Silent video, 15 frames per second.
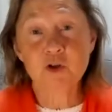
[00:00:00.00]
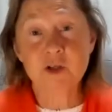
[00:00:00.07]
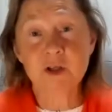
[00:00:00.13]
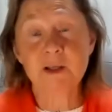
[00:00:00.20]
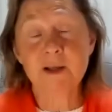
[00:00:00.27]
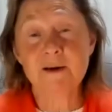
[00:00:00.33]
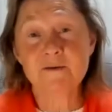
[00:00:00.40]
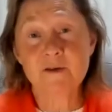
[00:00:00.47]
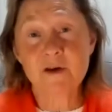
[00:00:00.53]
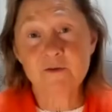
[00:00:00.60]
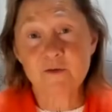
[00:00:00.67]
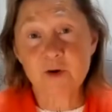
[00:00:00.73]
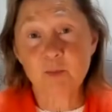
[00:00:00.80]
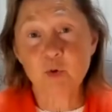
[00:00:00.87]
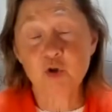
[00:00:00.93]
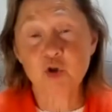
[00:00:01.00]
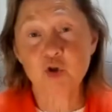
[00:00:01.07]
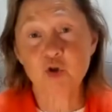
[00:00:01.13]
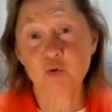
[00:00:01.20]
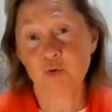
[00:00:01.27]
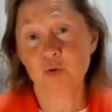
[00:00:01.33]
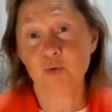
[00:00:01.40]
thing that everybody
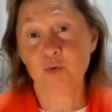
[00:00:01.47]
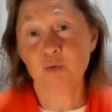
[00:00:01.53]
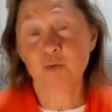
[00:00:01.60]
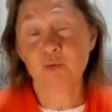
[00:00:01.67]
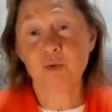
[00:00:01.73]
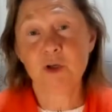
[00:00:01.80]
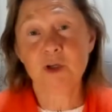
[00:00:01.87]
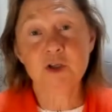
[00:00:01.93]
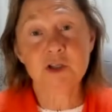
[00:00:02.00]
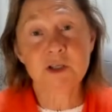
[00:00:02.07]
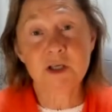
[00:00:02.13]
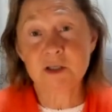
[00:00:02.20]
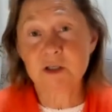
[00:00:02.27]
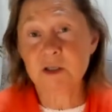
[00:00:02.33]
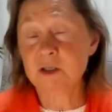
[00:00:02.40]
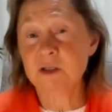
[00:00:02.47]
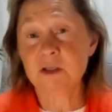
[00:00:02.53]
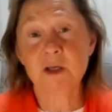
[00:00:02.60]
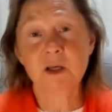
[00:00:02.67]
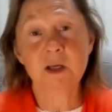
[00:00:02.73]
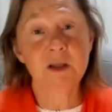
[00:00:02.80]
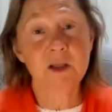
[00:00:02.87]
should do in cities,
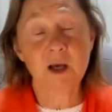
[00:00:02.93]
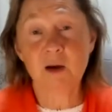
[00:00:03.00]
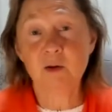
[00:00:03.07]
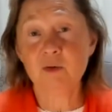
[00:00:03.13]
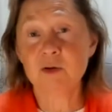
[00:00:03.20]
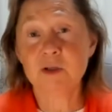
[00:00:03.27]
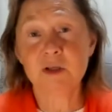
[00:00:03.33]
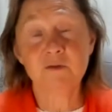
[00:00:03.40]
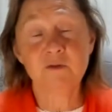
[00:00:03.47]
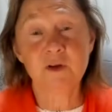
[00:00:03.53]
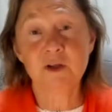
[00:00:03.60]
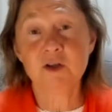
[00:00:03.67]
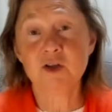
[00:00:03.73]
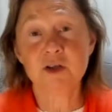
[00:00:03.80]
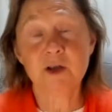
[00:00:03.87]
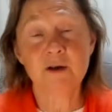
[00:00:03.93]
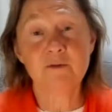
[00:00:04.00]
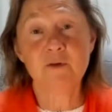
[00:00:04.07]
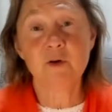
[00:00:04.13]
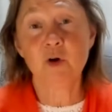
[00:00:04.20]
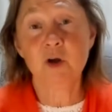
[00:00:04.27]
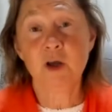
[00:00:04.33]
in towns, in villages,
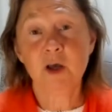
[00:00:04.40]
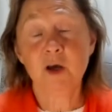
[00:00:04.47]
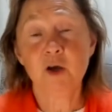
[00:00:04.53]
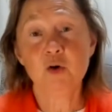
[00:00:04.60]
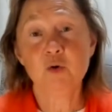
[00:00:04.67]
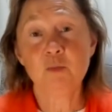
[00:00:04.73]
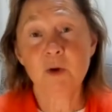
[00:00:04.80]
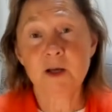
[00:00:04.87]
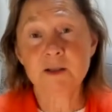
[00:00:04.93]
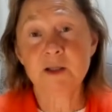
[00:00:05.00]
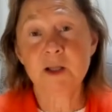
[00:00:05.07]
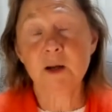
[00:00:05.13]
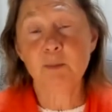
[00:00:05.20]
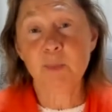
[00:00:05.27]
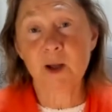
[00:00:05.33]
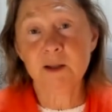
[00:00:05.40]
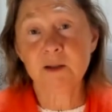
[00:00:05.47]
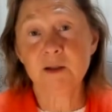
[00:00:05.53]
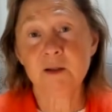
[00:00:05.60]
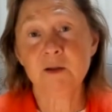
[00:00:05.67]
everywhere, you must abandon